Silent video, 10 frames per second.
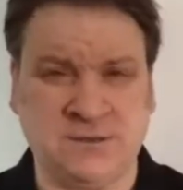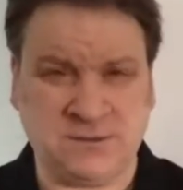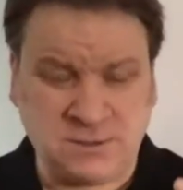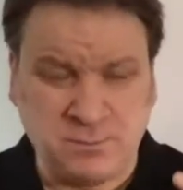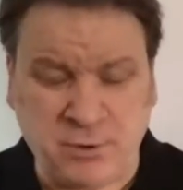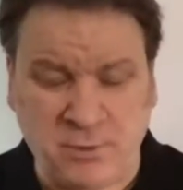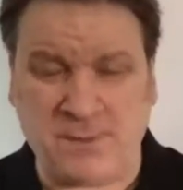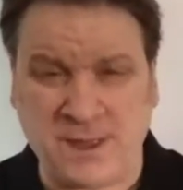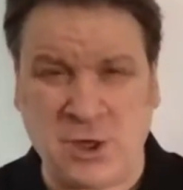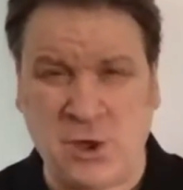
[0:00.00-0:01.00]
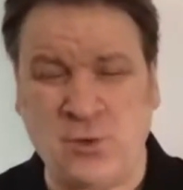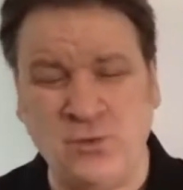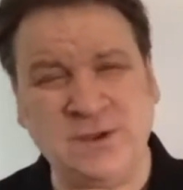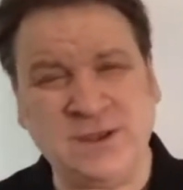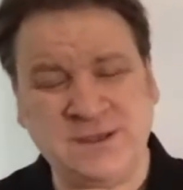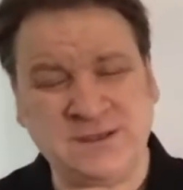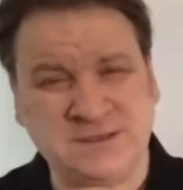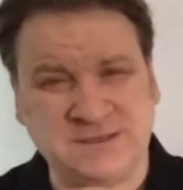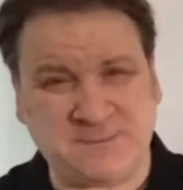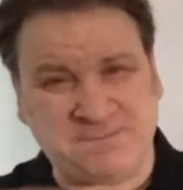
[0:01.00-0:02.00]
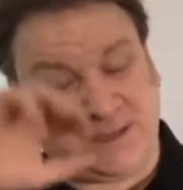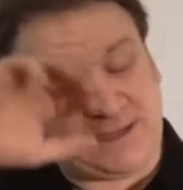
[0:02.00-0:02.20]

to put my own septic